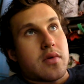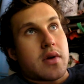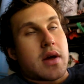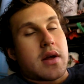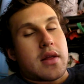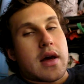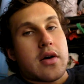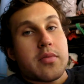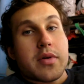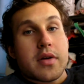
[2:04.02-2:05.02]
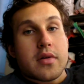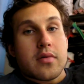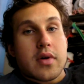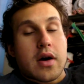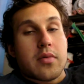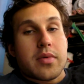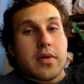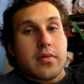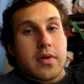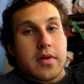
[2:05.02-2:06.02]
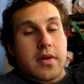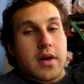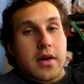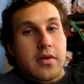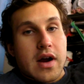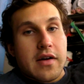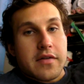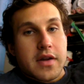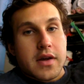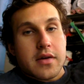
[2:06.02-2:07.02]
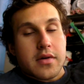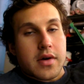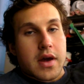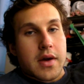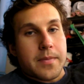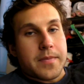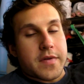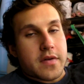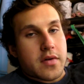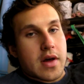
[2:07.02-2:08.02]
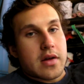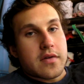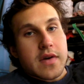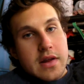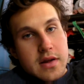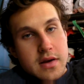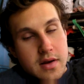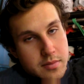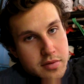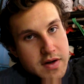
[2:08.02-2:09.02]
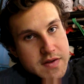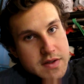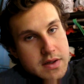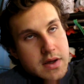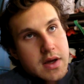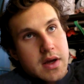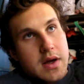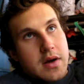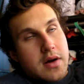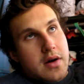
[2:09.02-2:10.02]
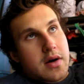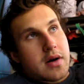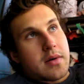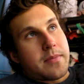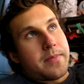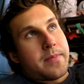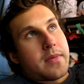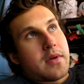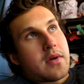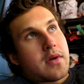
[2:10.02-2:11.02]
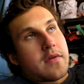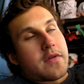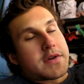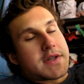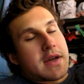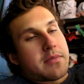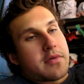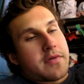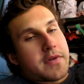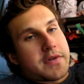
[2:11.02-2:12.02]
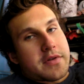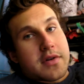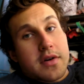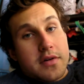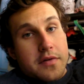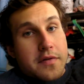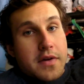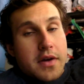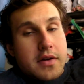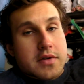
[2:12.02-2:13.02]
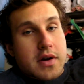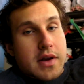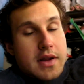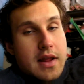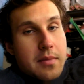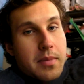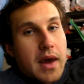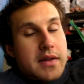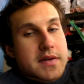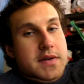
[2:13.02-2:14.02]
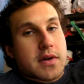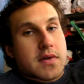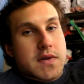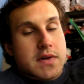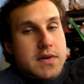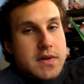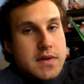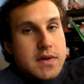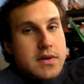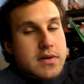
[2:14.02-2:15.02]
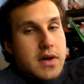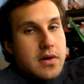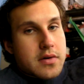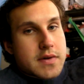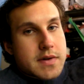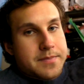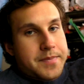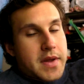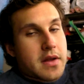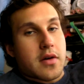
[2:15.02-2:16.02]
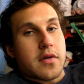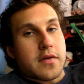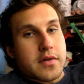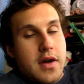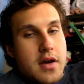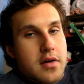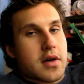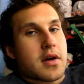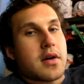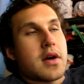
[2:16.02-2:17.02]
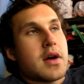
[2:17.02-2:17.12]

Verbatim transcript: and help it help it with uh, gravity okay so elevate it compress it um, for example if you're doing it on your feet try and get that band as close to your toes and over the area